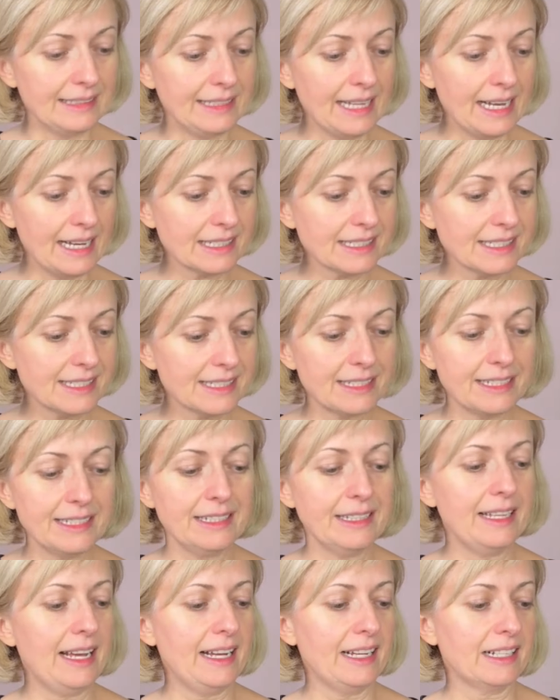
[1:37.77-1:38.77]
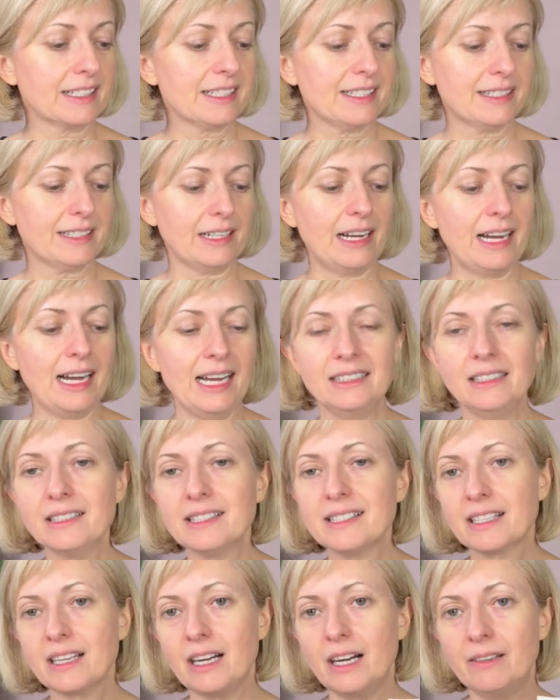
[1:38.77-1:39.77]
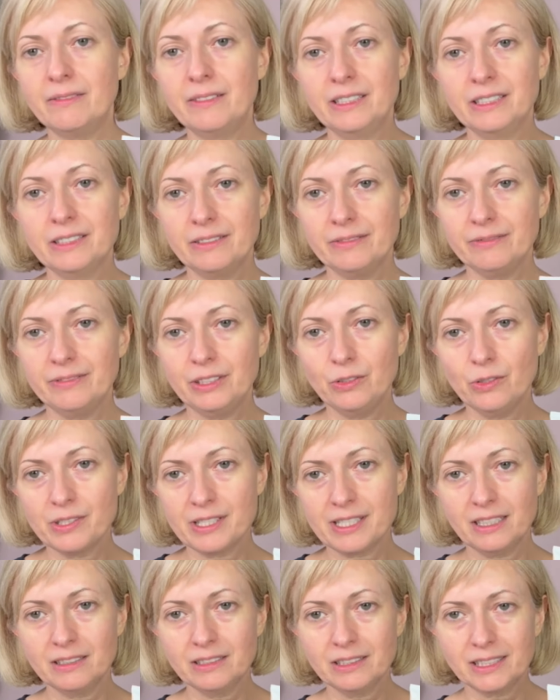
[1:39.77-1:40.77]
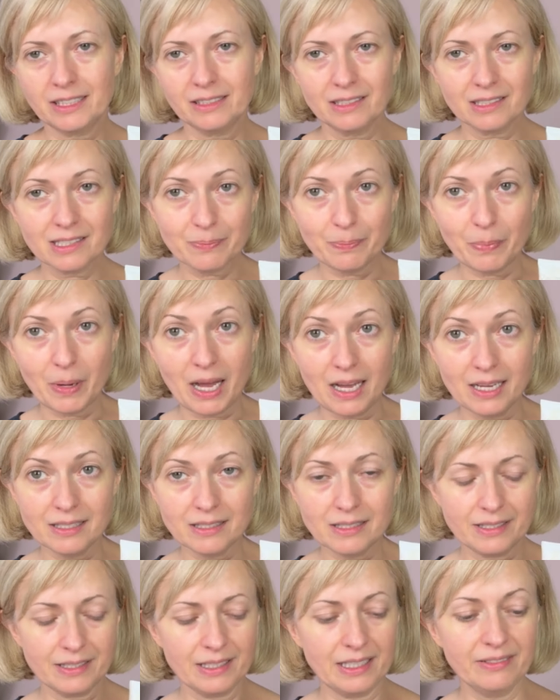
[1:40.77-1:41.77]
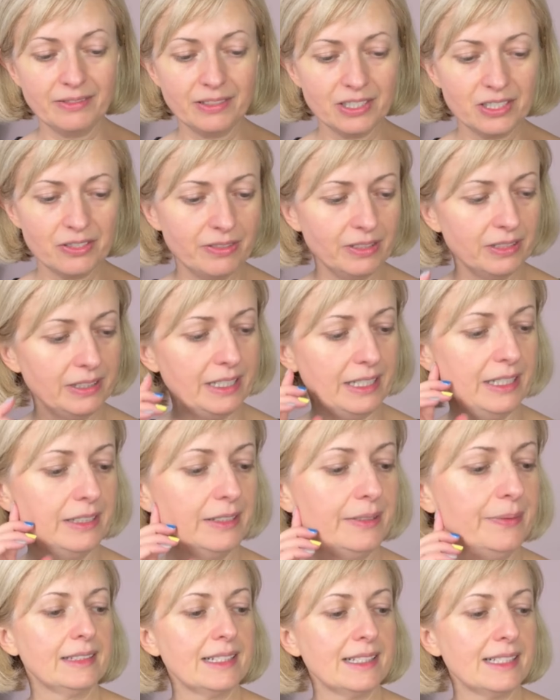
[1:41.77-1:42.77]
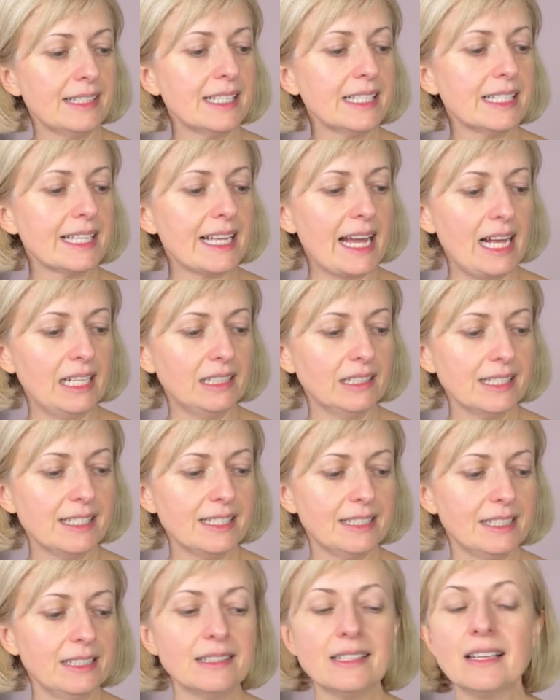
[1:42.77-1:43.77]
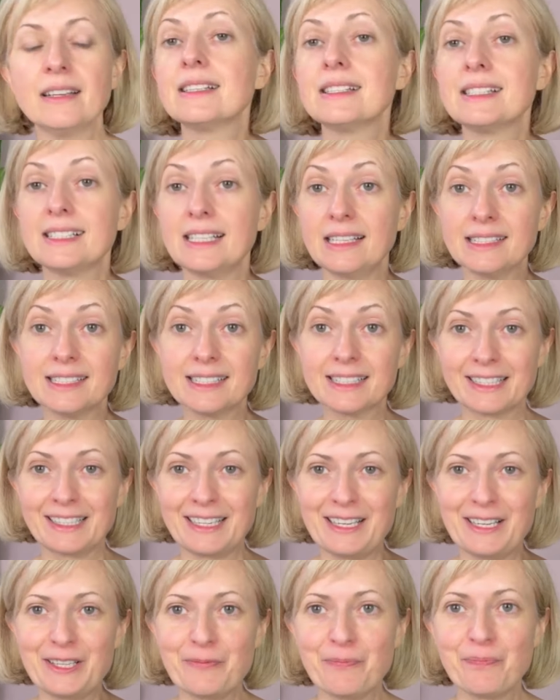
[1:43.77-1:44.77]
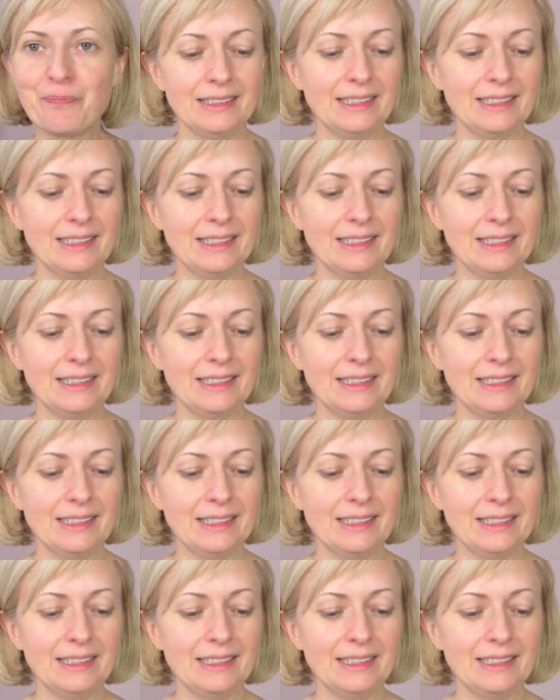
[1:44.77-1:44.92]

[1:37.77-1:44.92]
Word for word: Next thing next, I discovered we don't sell it at the spas. I wish we did. This is Alastin sunscreen.